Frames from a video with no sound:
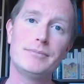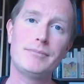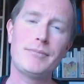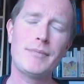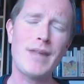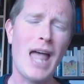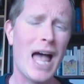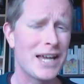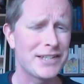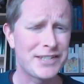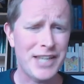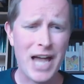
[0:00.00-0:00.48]

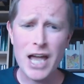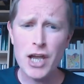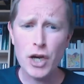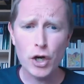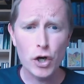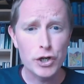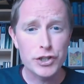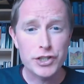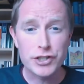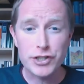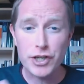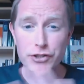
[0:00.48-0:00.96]
Isaiah
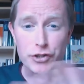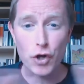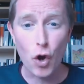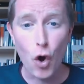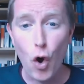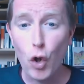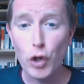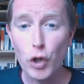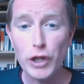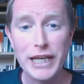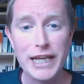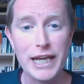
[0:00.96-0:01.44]
urges us
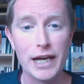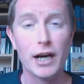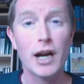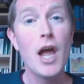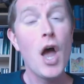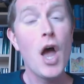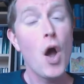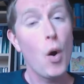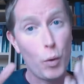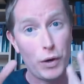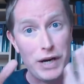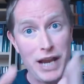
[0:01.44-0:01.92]
all here,
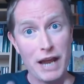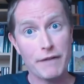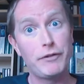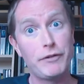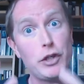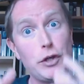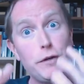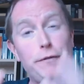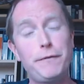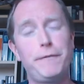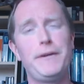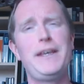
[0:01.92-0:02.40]
whenever
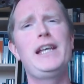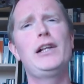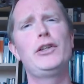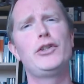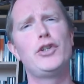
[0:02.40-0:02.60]
you feel